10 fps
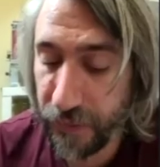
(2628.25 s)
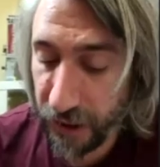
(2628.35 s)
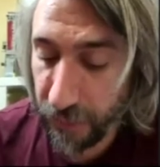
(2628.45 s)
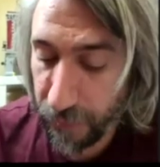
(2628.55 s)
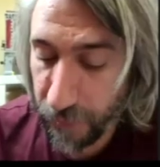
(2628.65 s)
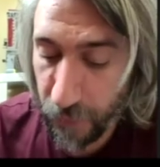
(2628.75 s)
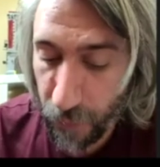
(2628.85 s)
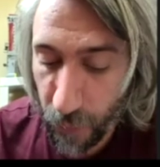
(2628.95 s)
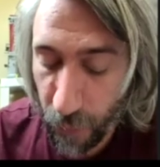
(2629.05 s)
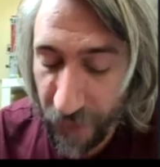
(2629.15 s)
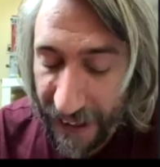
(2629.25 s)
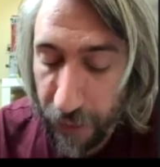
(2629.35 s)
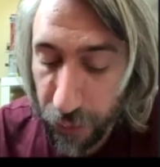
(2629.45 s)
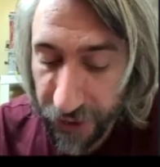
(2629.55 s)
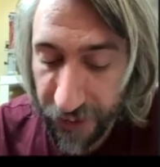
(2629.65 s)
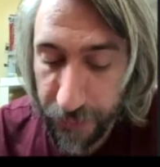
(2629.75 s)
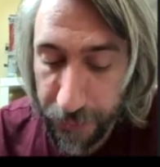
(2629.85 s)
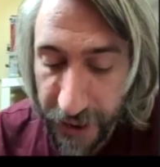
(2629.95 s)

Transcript: you know, w- without autism.